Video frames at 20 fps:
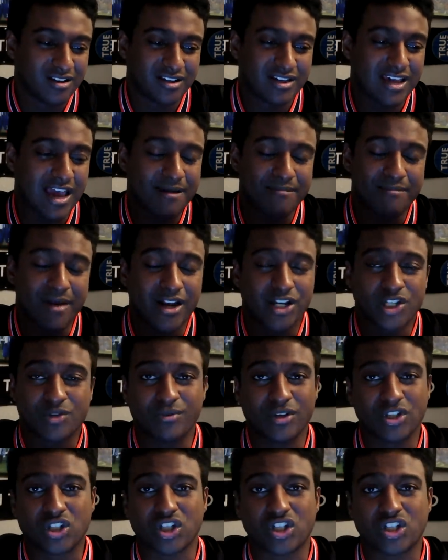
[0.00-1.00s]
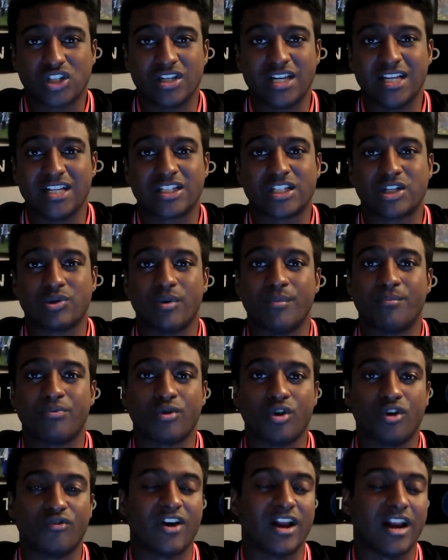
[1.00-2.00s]
game management just needs to
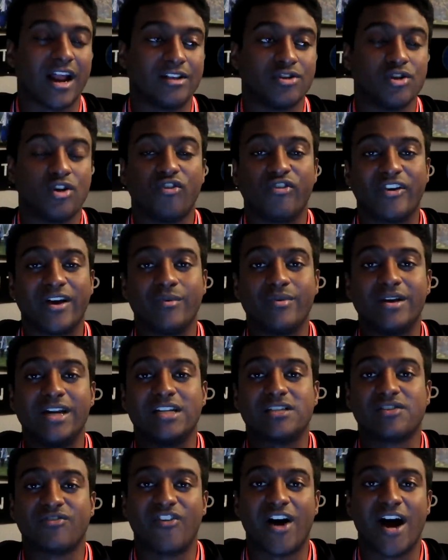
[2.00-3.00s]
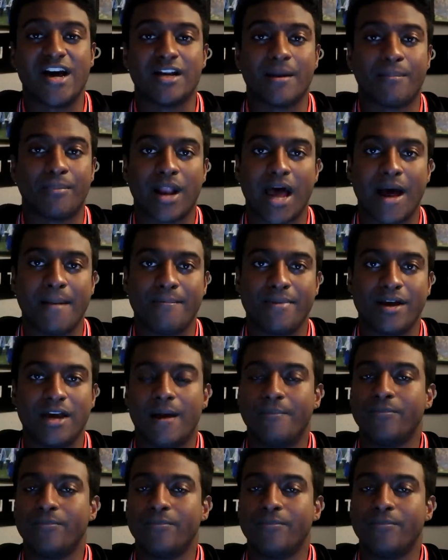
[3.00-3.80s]
improve, and I do think we need to find a plan B.